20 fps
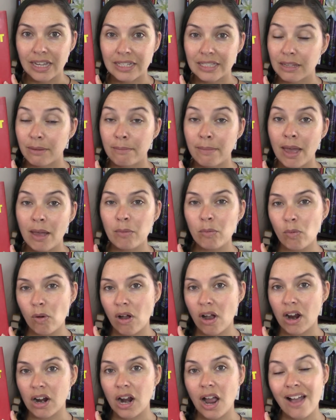it's a
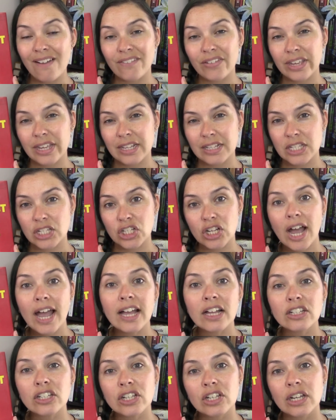memoir of his
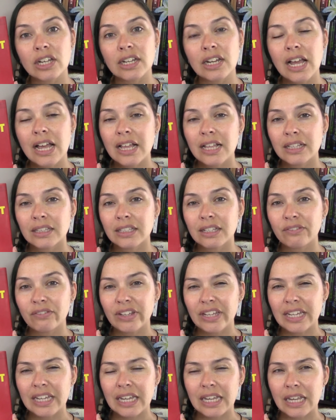childhood
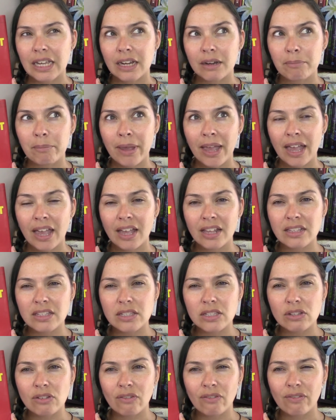living in
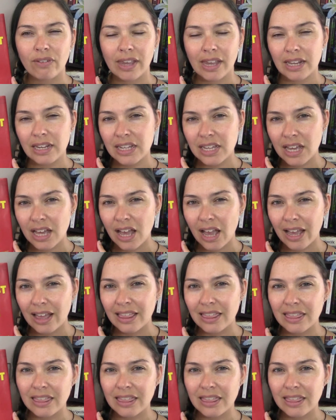Pennsylvania, I